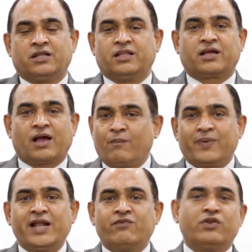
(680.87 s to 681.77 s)
The
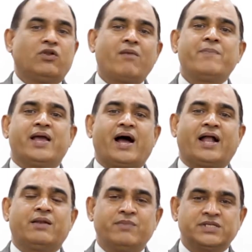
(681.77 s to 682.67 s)
complaint will not be
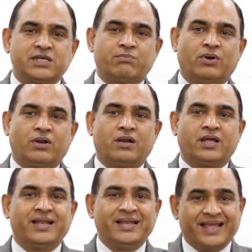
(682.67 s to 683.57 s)
admissible
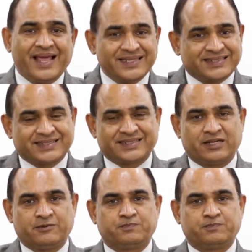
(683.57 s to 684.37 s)
in case